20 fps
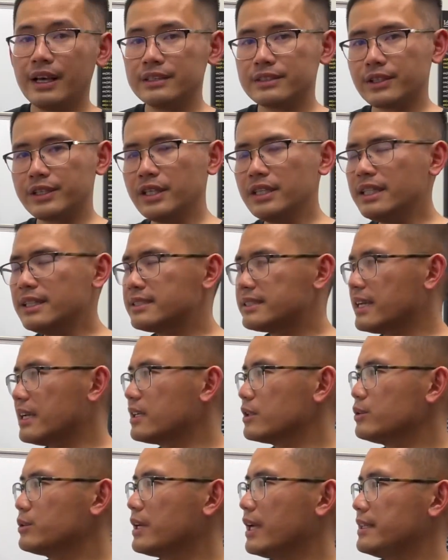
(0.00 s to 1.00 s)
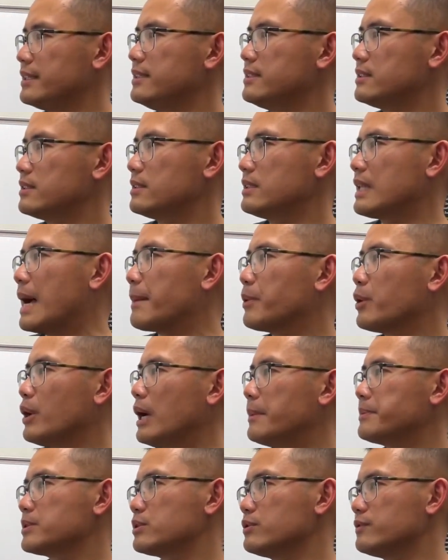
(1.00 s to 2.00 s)
So here, let's take a look at this double
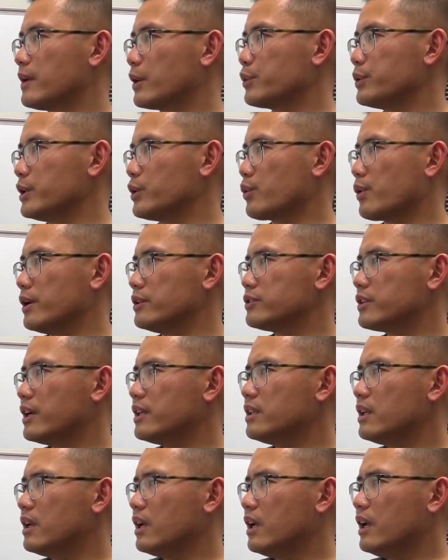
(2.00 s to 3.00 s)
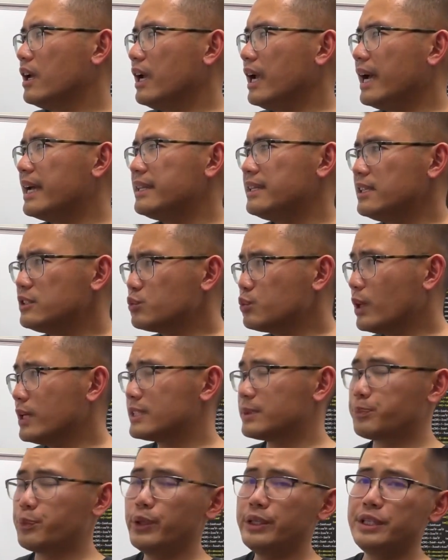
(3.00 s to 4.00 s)
absolute value equation. And this one
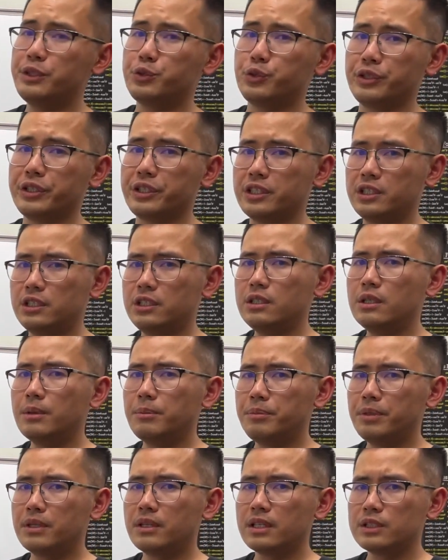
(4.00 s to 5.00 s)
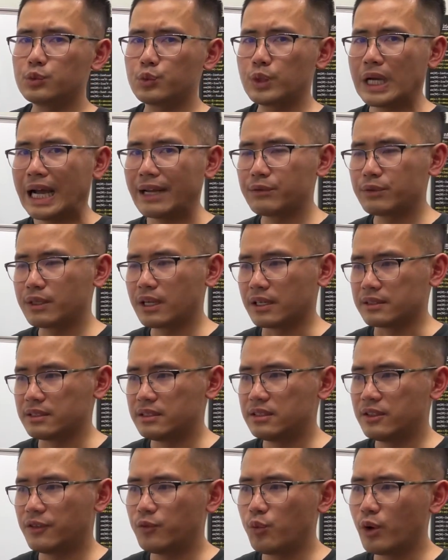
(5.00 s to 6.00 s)
is pretty tricky because we have to
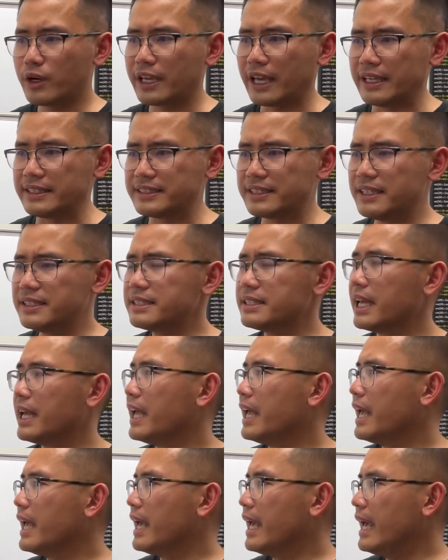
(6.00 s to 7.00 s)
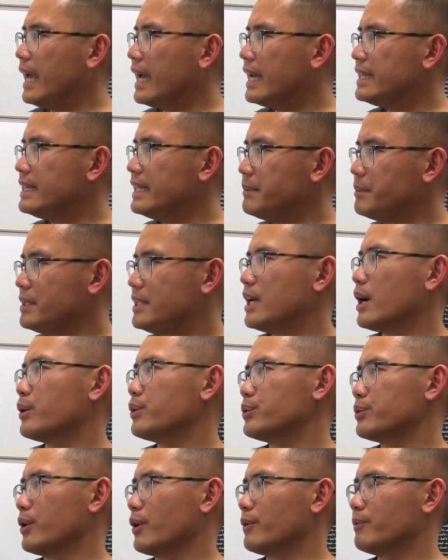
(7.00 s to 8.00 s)
consider four cases. And let me tell
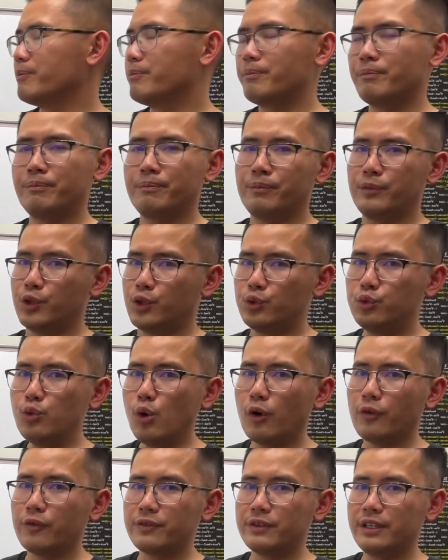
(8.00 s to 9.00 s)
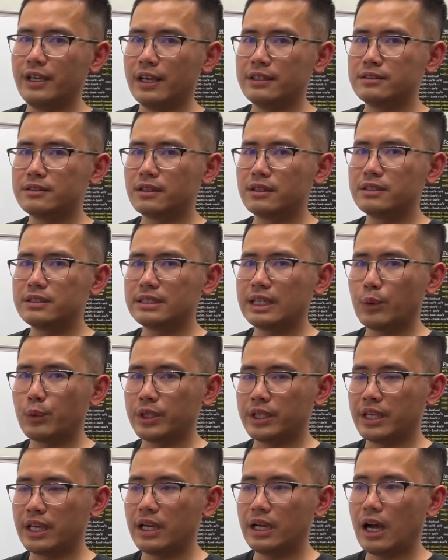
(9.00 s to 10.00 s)
you though, two of the answers that we
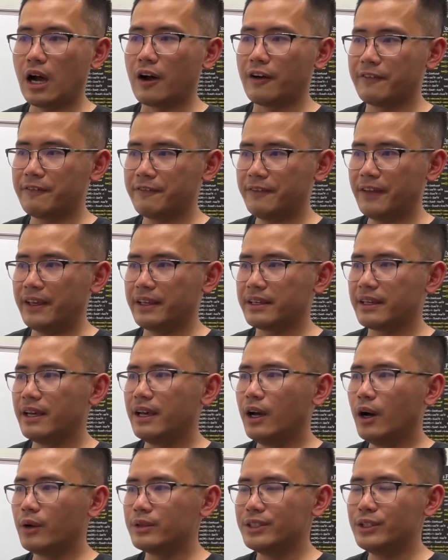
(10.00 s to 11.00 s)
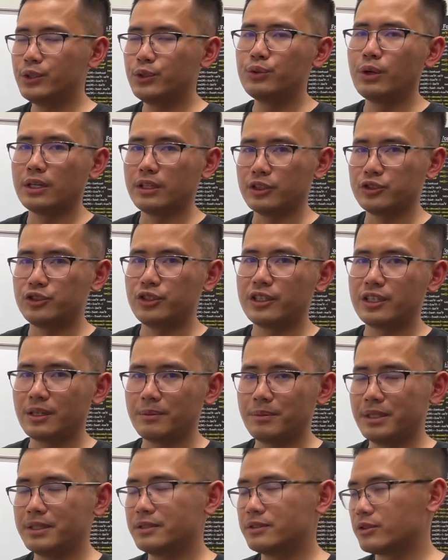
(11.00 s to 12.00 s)
get are fake, only two are
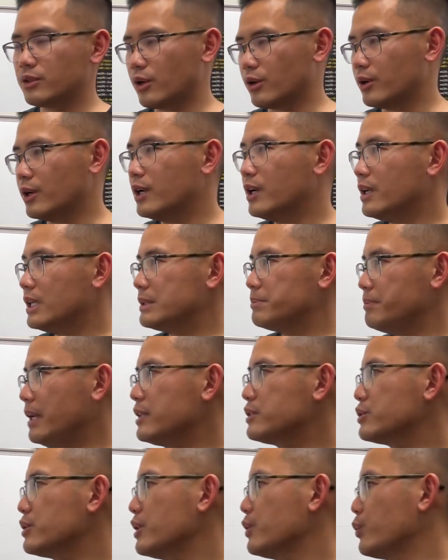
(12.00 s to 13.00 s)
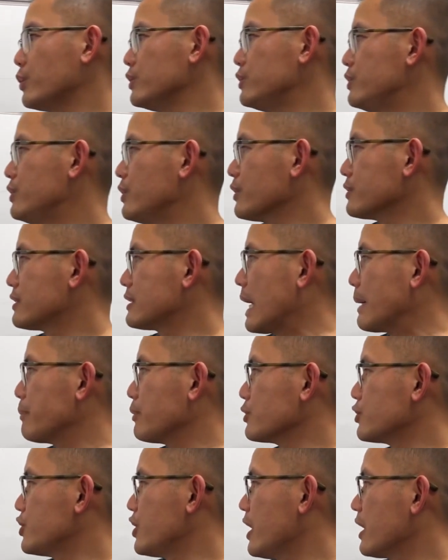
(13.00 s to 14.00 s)
legitimate. So make sure we just
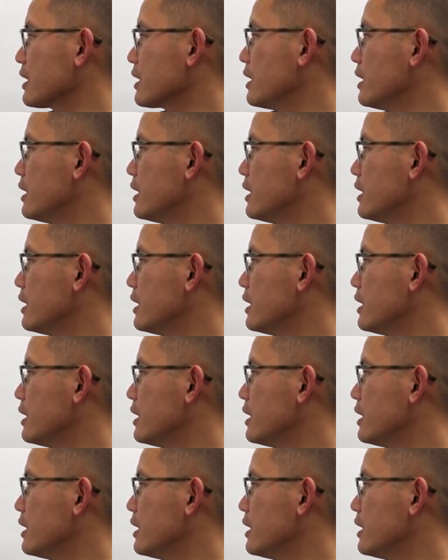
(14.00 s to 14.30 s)
double check.